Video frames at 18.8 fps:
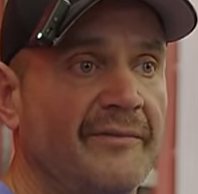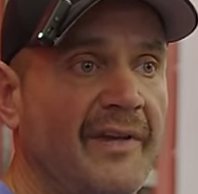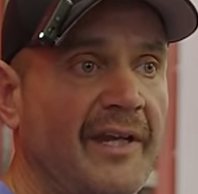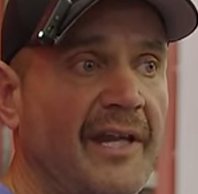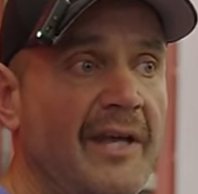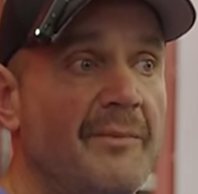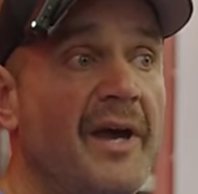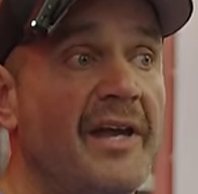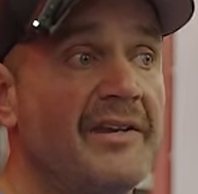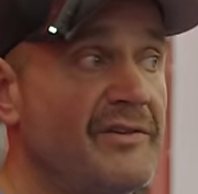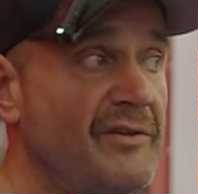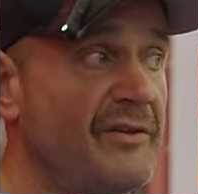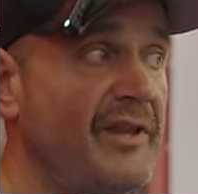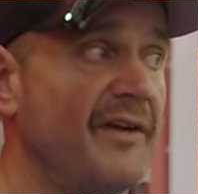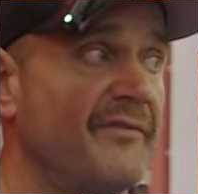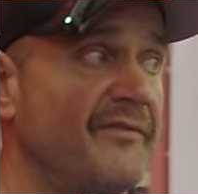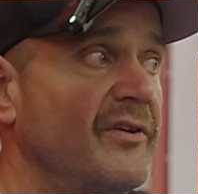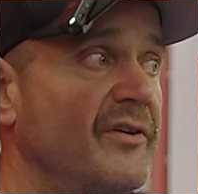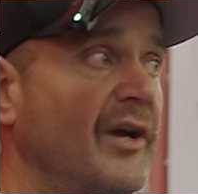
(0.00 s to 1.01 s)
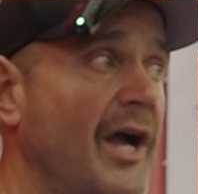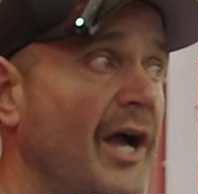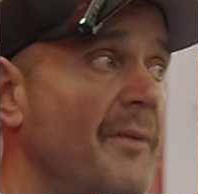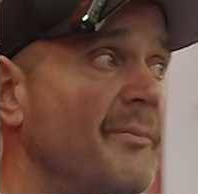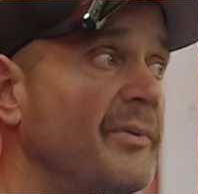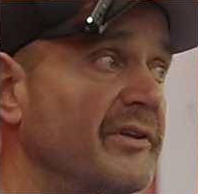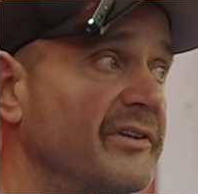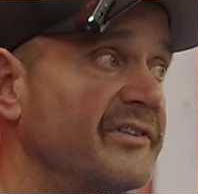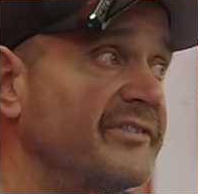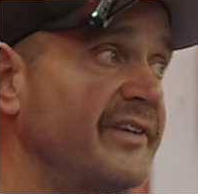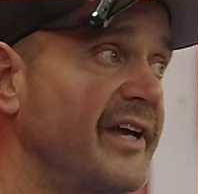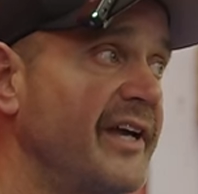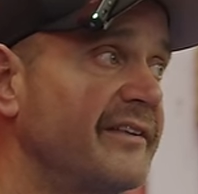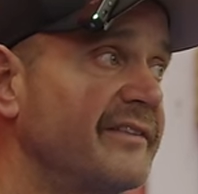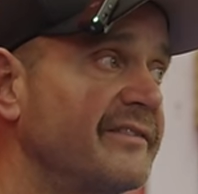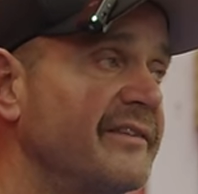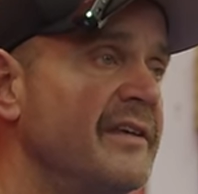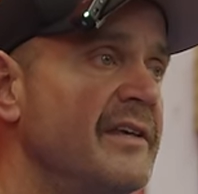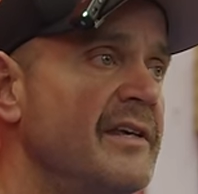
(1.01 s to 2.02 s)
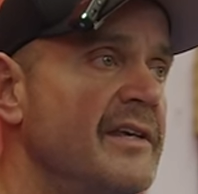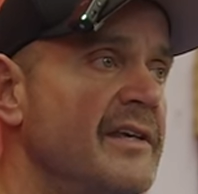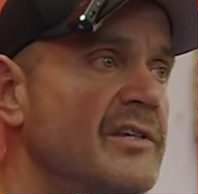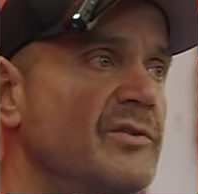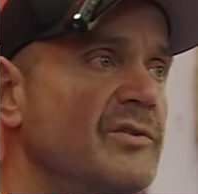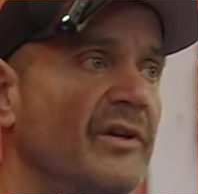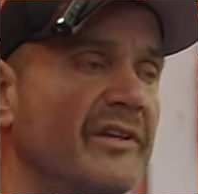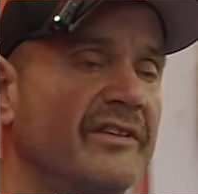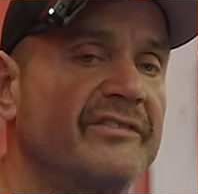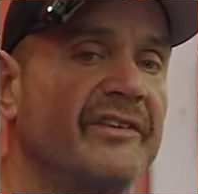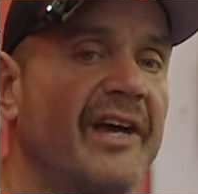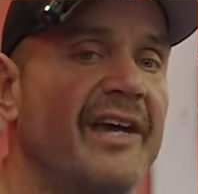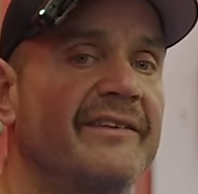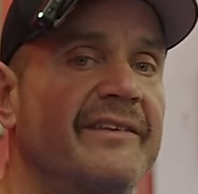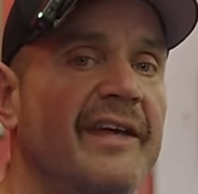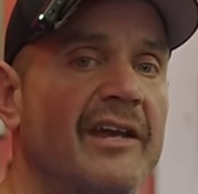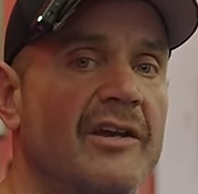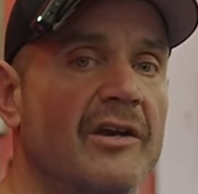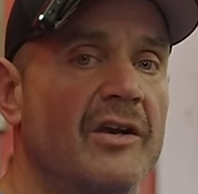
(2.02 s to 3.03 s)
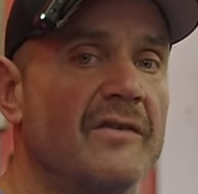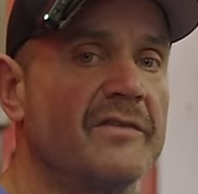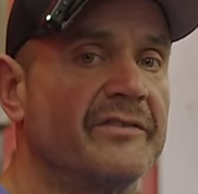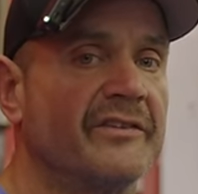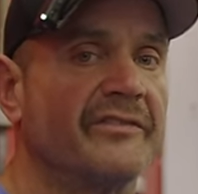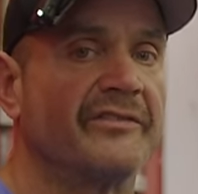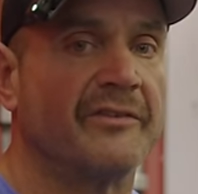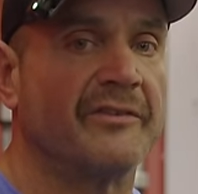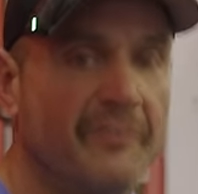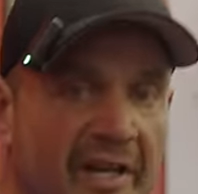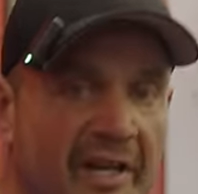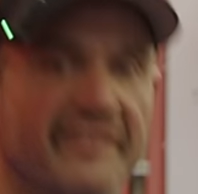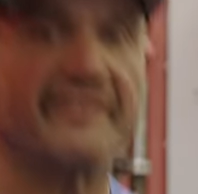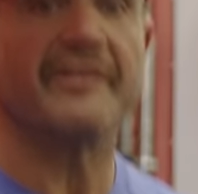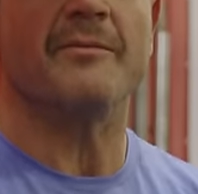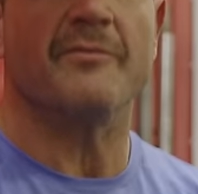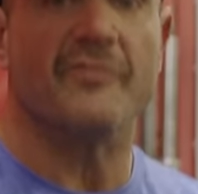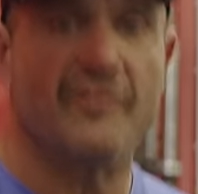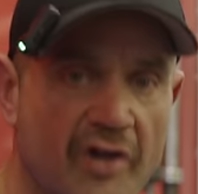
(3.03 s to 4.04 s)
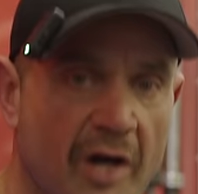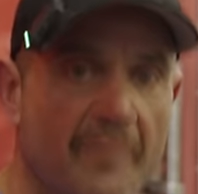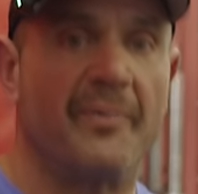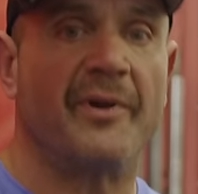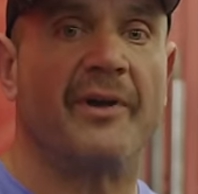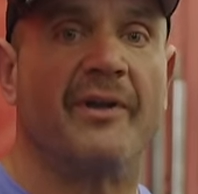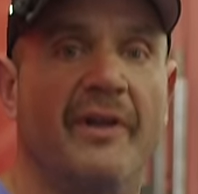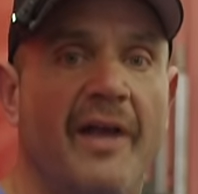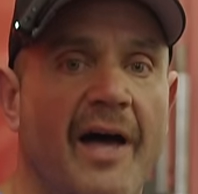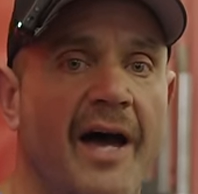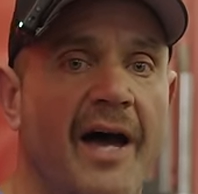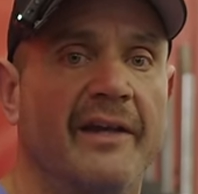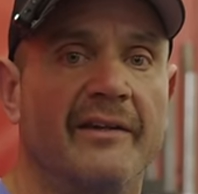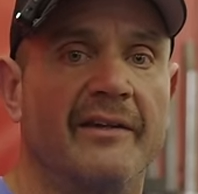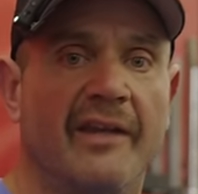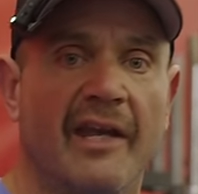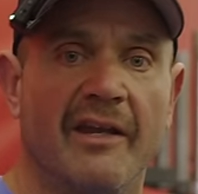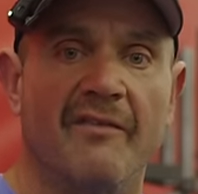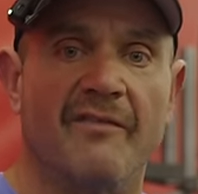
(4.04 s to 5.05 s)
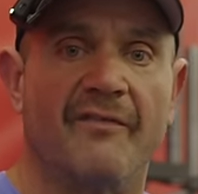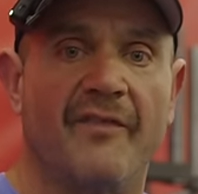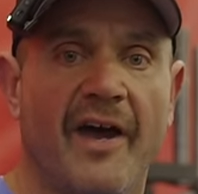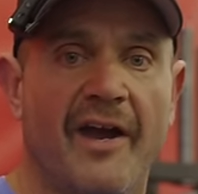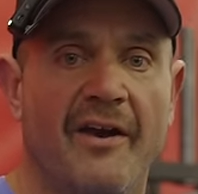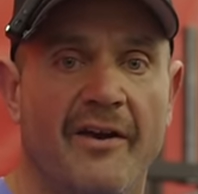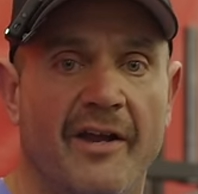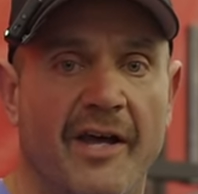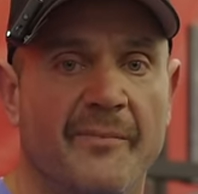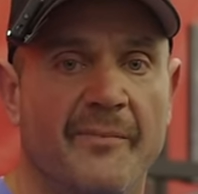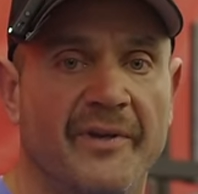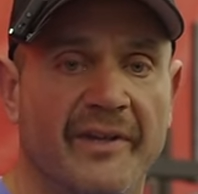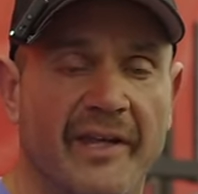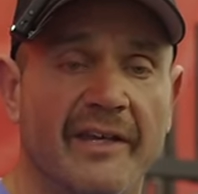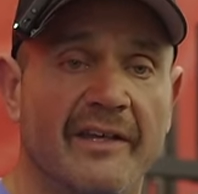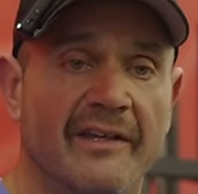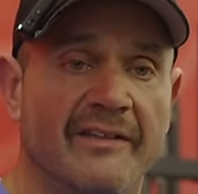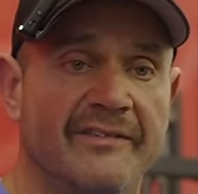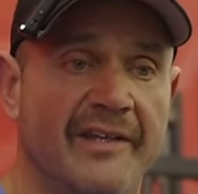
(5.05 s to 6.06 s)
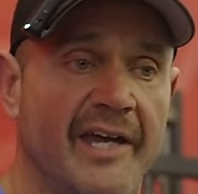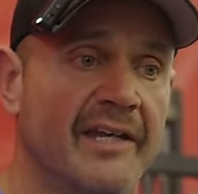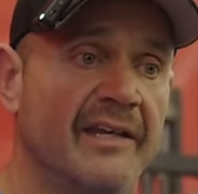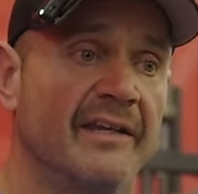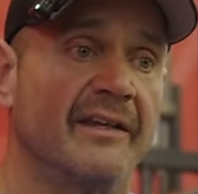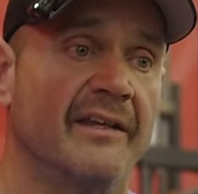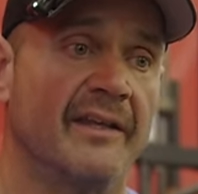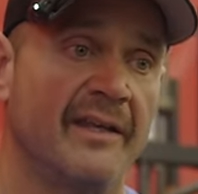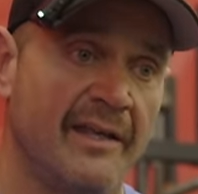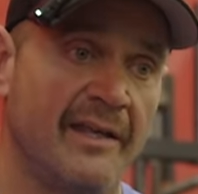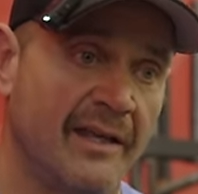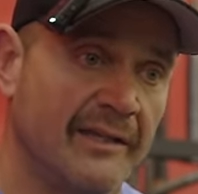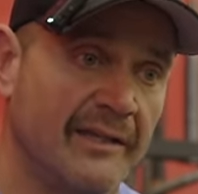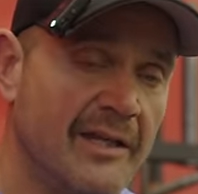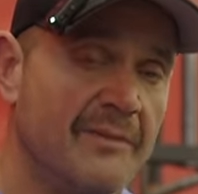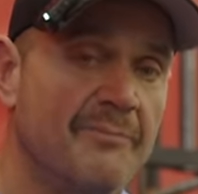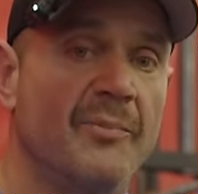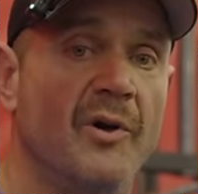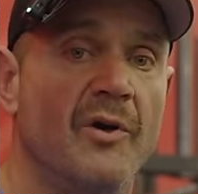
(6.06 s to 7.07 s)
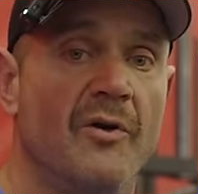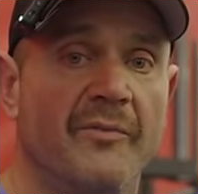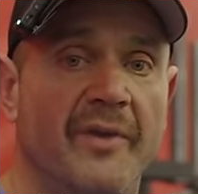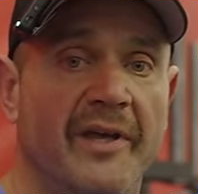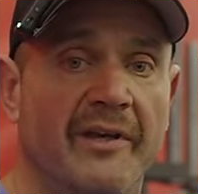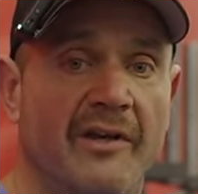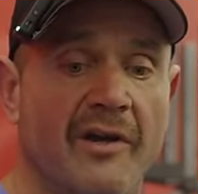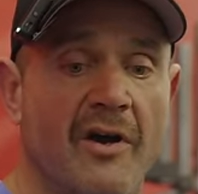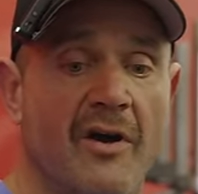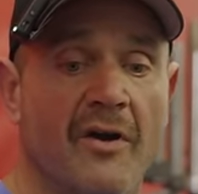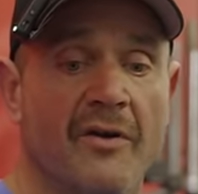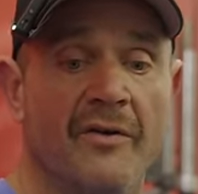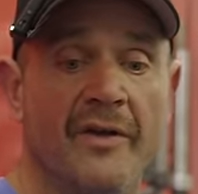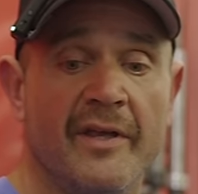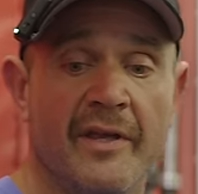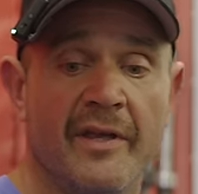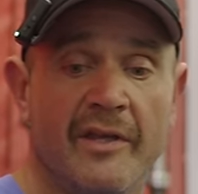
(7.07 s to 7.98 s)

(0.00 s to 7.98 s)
And they might do that for a couple of sets to excite that nervous system. You might see them jumping a lot and getting fired up and getting excited, and then boom, they go.